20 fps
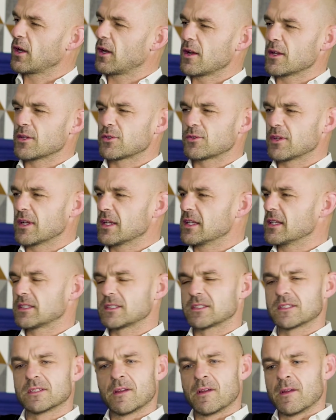Alone.
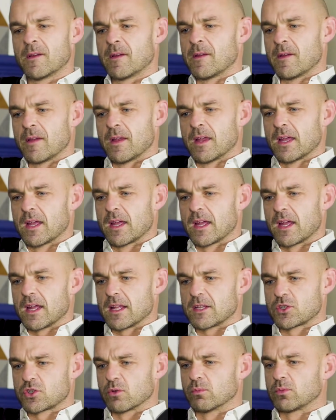
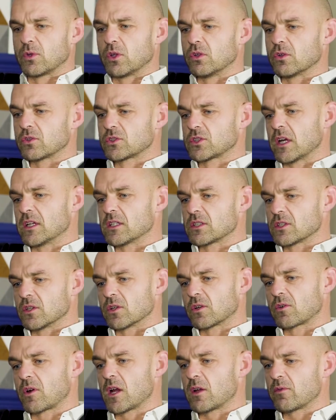It's something you'll take to
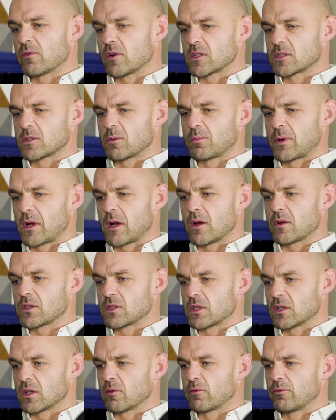the grave, and it's the
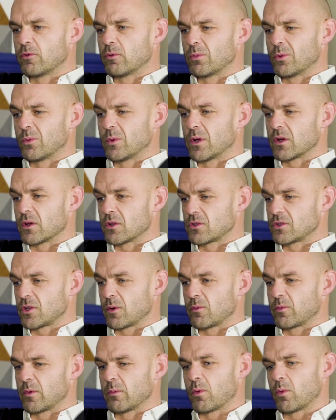proudest thing in football, winning a
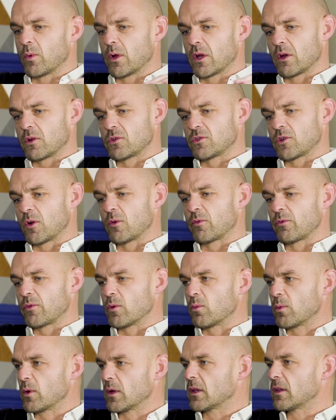trophy. But winning a trophy
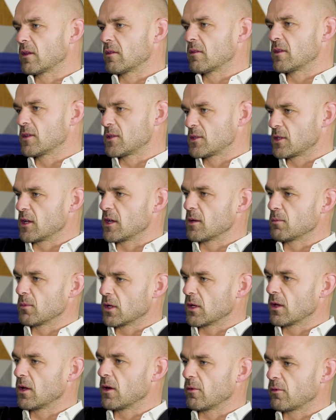with the team
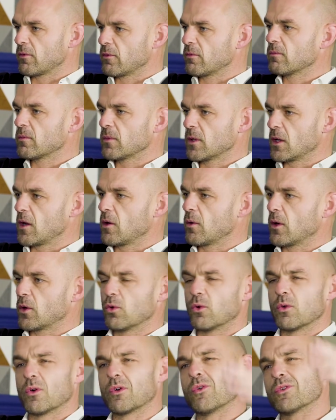you love, you know,
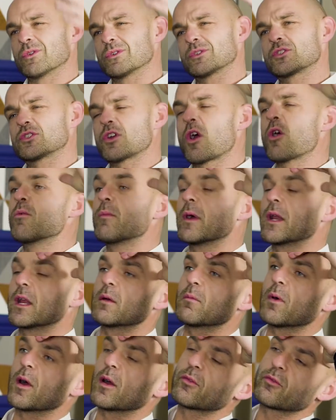and so many
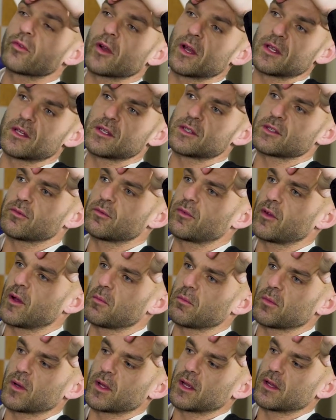of my friends and
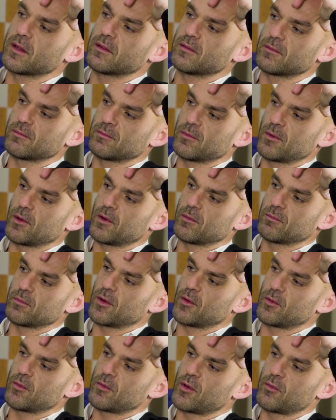family
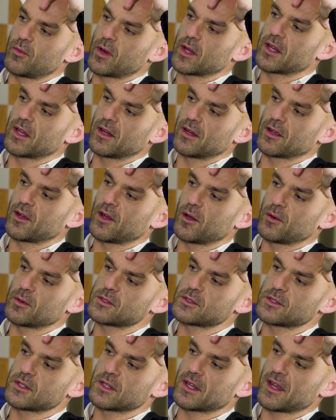are regular
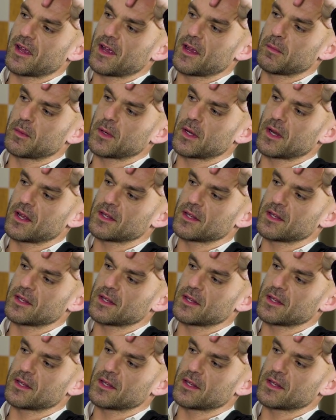goers to the game and